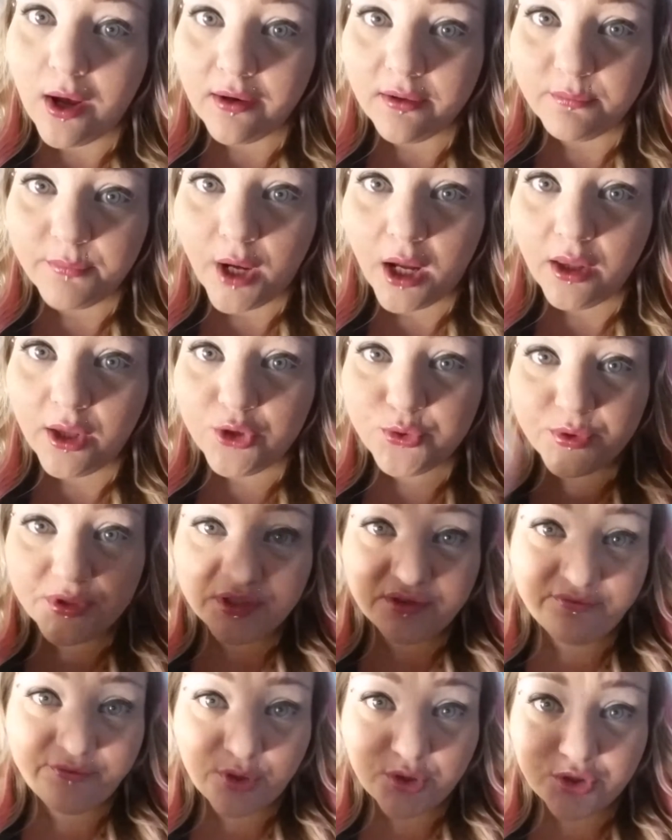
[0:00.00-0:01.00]
Wild and Polished was
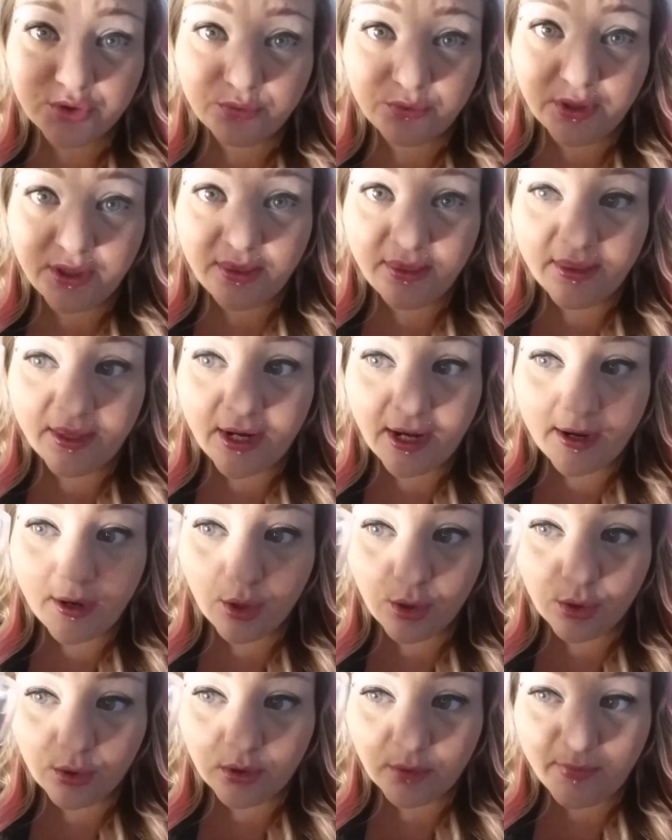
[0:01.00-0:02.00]
the first one that I
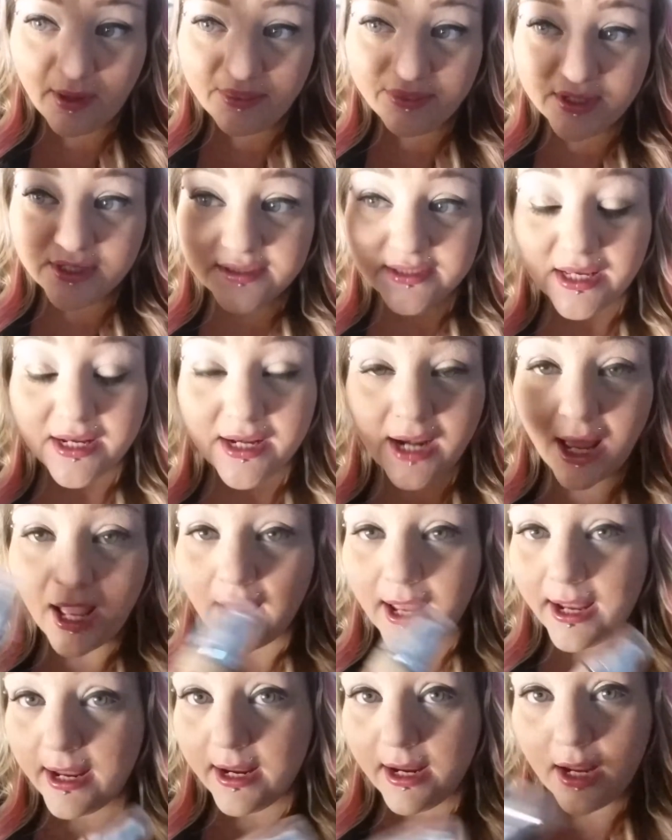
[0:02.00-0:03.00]
heard about this, and
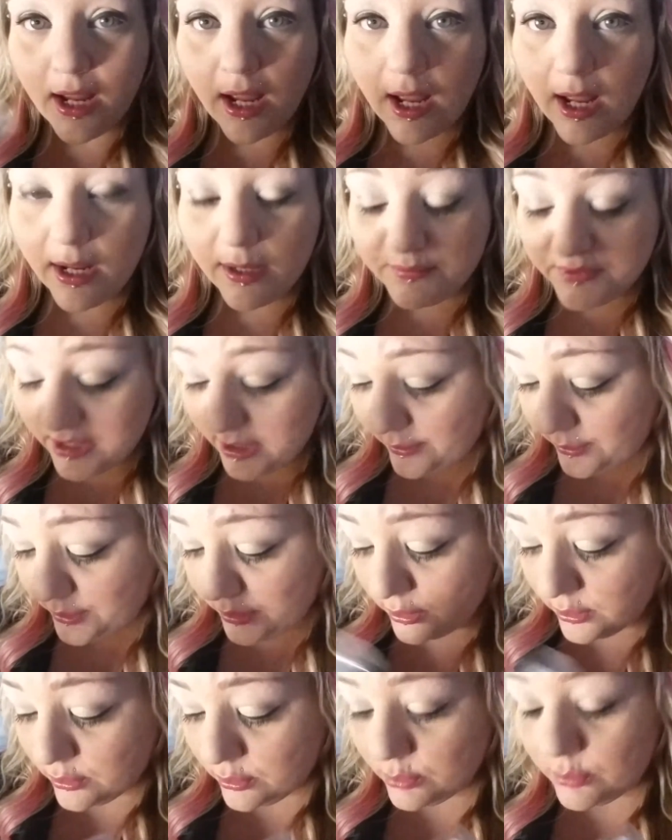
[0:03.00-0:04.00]
I, I'm telling
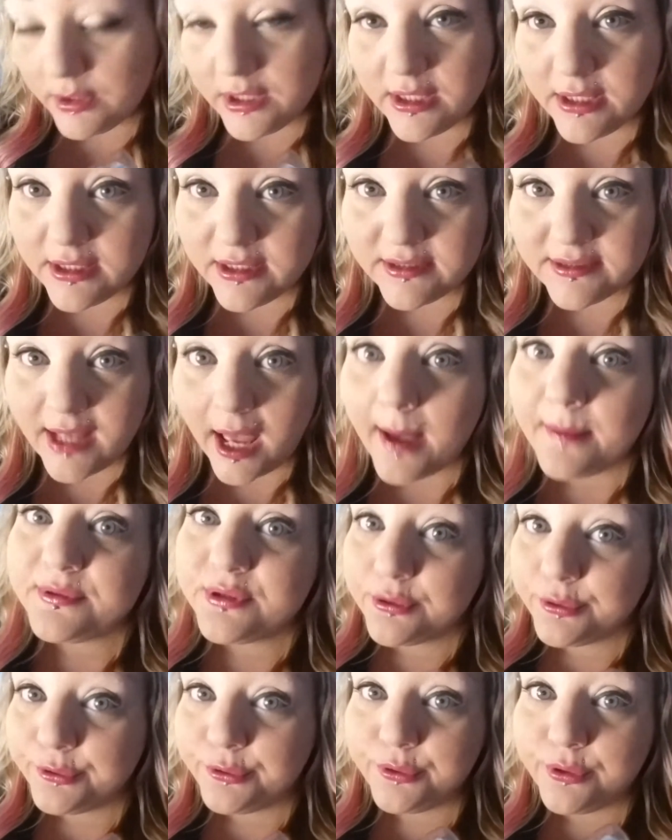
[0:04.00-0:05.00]
you, it is
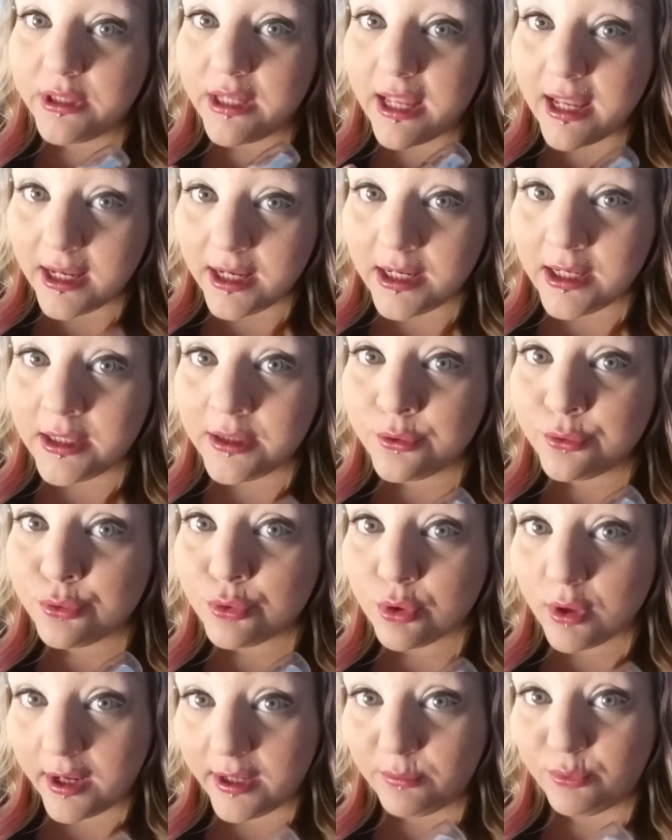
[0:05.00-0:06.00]
absolutely
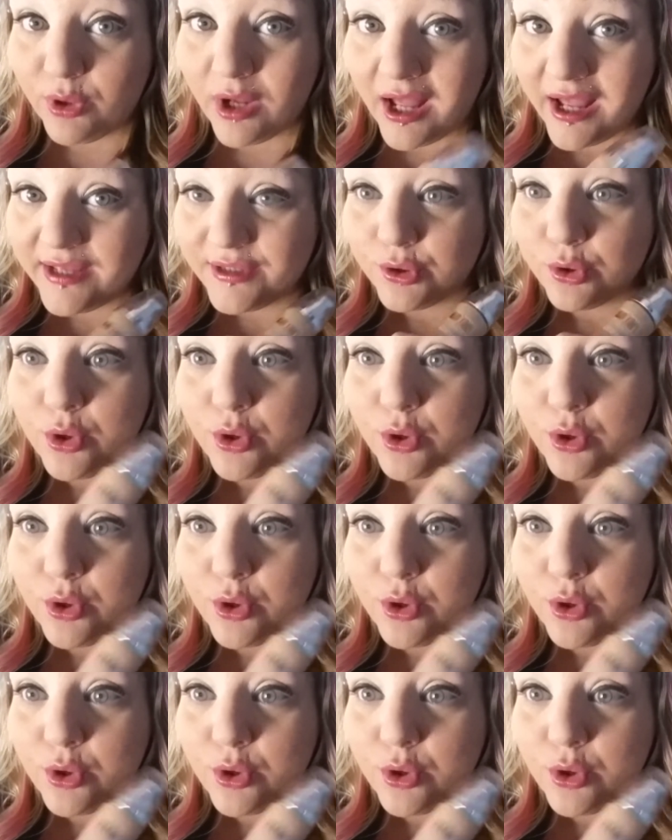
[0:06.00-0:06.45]
incredible, guys.